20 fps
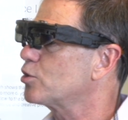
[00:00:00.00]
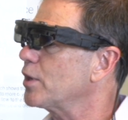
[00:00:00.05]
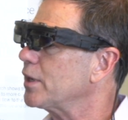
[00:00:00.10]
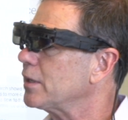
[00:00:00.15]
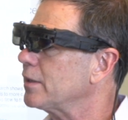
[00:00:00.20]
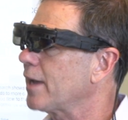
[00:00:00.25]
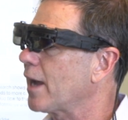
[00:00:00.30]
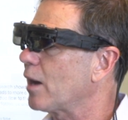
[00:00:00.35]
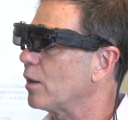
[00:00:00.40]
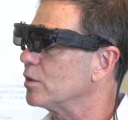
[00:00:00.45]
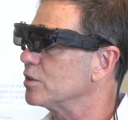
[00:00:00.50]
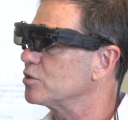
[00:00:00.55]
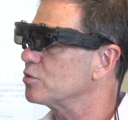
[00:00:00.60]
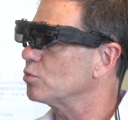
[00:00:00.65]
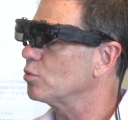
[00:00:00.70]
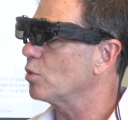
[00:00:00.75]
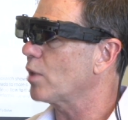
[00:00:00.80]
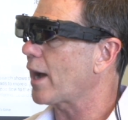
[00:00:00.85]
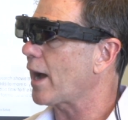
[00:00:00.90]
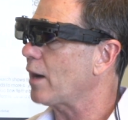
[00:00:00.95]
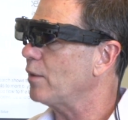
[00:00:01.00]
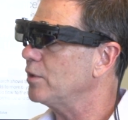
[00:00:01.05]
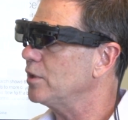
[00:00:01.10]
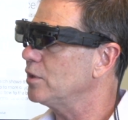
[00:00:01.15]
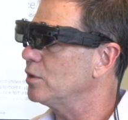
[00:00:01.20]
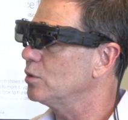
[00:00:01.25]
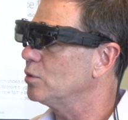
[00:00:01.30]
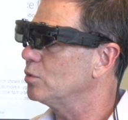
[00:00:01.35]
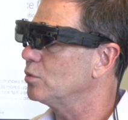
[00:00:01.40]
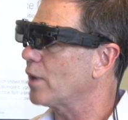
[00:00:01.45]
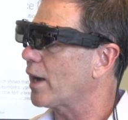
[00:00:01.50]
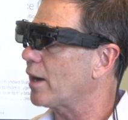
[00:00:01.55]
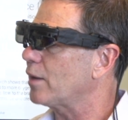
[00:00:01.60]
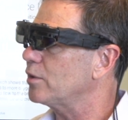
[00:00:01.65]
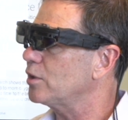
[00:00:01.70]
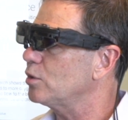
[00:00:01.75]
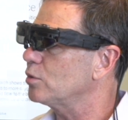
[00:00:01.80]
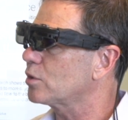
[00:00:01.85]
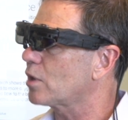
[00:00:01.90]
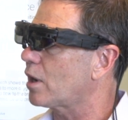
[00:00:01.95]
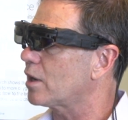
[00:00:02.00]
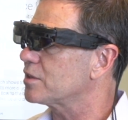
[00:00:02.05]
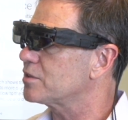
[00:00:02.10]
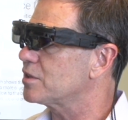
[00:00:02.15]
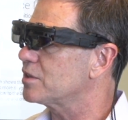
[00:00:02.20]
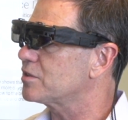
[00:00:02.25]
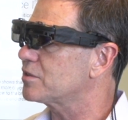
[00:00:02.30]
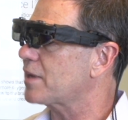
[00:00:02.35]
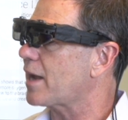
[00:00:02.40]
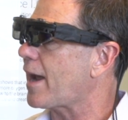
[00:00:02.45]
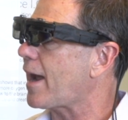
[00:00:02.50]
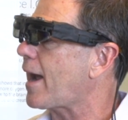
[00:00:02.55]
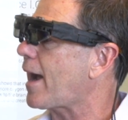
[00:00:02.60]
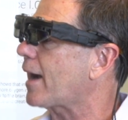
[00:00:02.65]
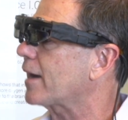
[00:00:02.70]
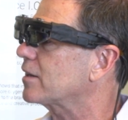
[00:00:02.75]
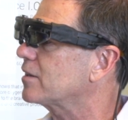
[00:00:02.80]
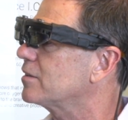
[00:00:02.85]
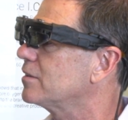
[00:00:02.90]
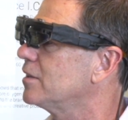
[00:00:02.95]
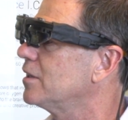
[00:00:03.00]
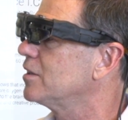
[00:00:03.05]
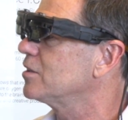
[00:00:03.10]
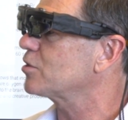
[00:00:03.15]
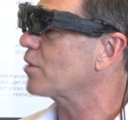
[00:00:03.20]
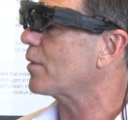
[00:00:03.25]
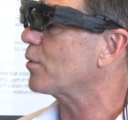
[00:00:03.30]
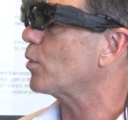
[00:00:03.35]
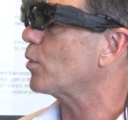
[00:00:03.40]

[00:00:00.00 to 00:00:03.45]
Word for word: trick now is how do you cause this to act? So how